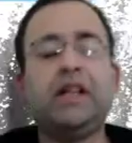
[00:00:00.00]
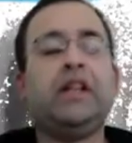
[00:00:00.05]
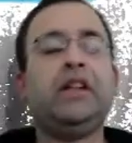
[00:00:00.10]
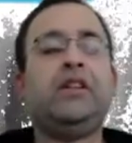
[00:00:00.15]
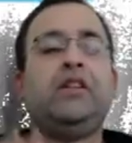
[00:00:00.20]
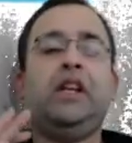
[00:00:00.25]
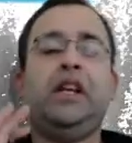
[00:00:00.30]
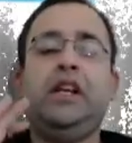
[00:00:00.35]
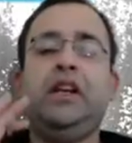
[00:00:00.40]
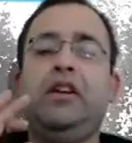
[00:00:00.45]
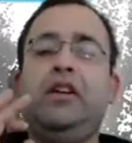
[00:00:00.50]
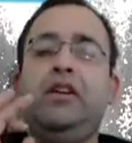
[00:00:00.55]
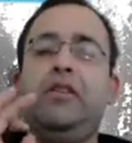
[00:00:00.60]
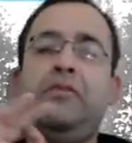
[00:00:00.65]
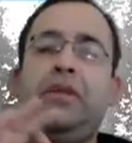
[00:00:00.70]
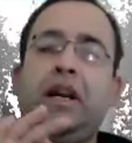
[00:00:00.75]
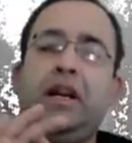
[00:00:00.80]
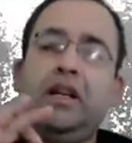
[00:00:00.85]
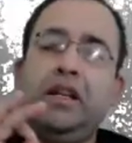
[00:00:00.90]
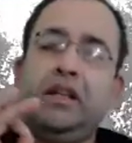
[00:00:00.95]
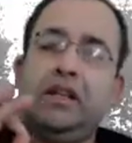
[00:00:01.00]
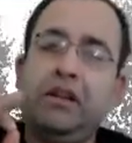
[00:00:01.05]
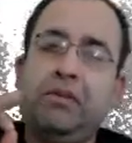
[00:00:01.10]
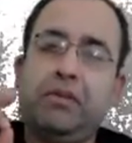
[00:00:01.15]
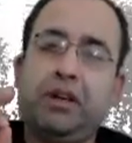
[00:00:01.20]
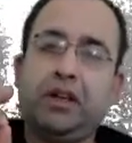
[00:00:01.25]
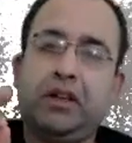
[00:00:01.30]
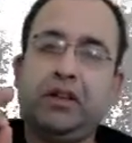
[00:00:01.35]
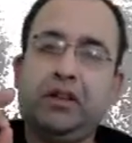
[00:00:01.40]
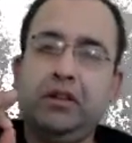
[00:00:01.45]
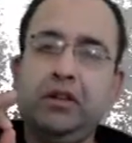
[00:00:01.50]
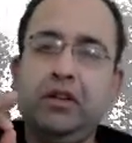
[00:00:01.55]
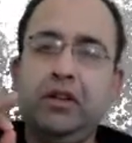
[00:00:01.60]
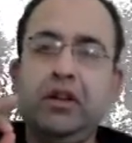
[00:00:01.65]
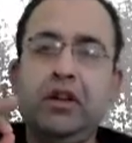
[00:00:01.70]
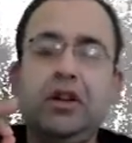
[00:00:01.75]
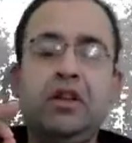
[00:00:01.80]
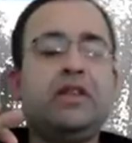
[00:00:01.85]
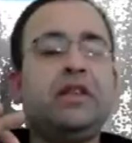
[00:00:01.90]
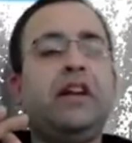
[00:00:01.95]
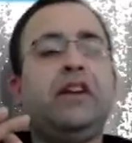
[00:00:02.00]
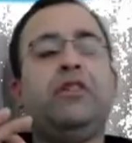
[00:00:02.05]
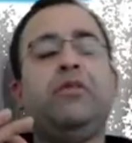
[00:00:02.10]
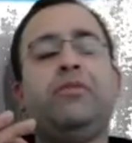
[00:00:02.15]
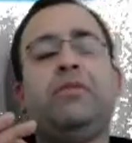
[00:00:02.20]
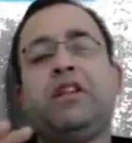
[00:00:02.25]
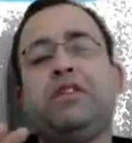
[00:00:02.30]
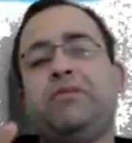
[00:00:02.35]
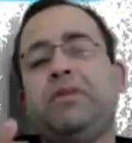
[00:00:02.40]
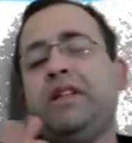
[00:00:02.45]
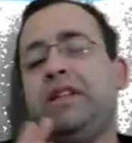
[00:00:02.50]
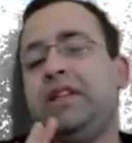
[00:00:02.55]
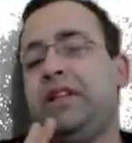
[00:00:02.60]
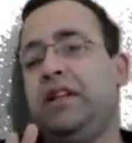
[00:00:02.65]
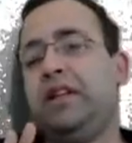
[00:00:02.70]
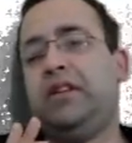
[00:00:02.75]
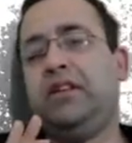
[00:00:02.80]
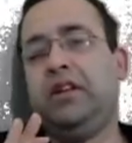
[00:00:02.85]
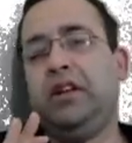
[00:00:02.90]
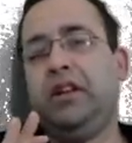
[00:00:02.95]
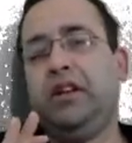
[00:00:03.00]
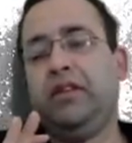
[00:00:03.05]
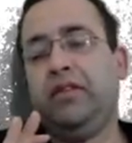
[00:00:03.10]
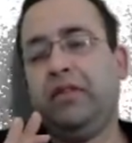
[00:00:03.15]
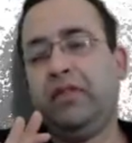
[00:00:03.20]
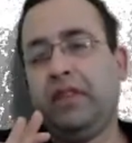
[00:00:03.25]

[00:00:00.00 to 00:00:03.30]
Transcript: C D three, pan T cell marker, cytoplasmic C D three.